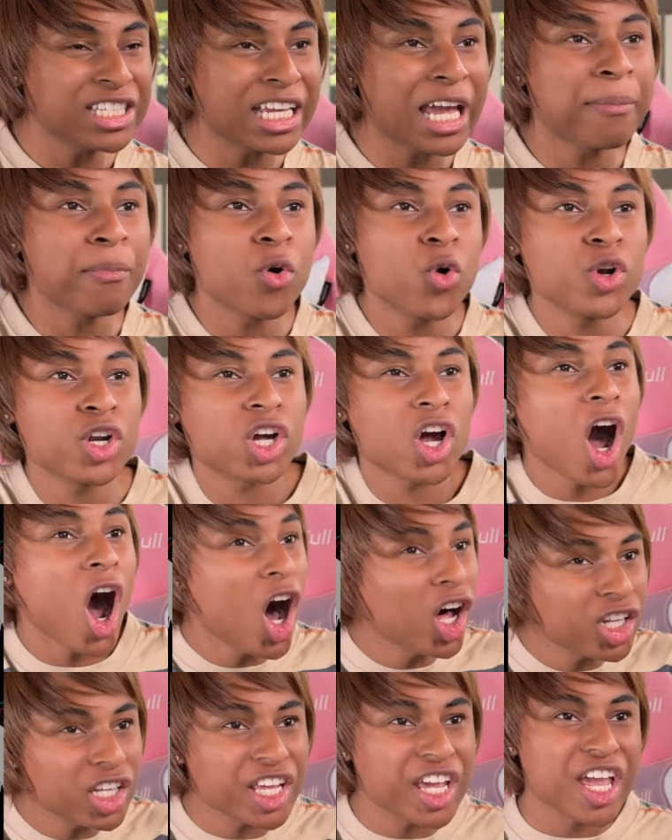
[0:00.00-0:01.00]
looks like I'm going to
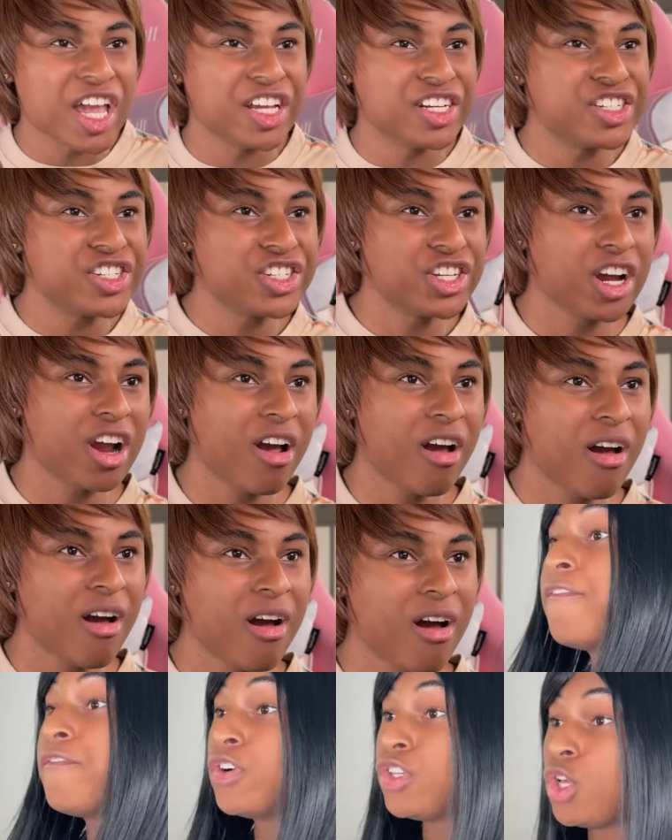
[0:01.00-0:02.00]
college.
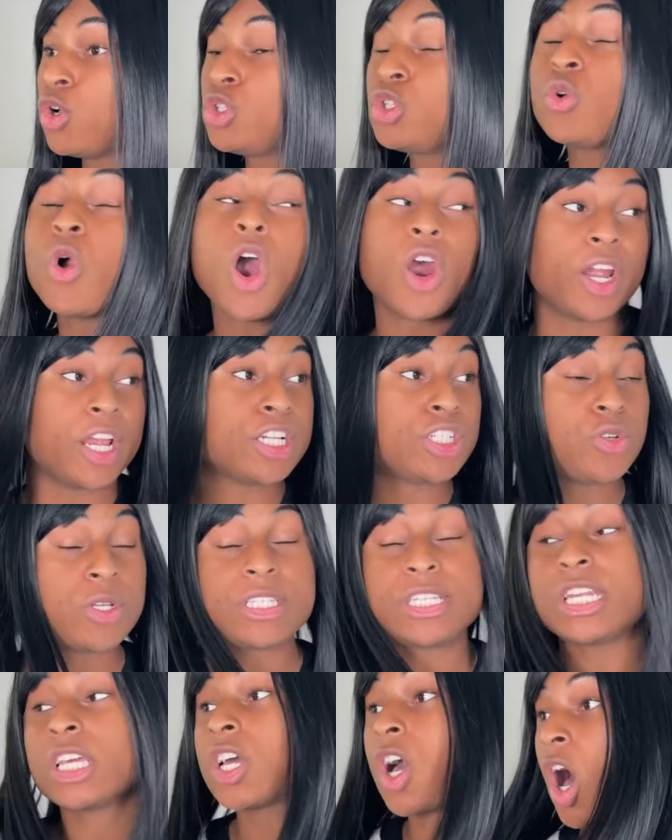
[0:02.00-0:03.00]
For those who aren't
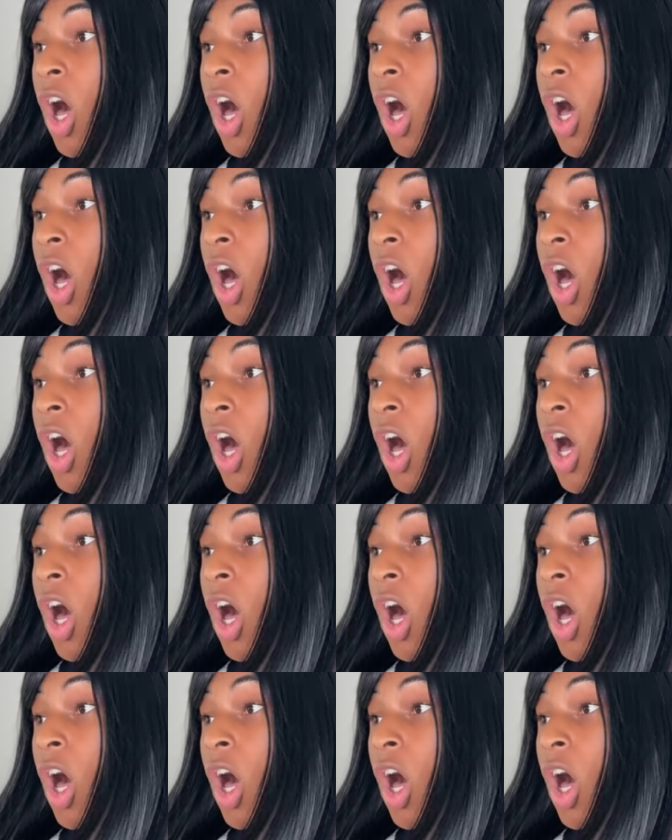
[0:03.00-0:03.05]
interested in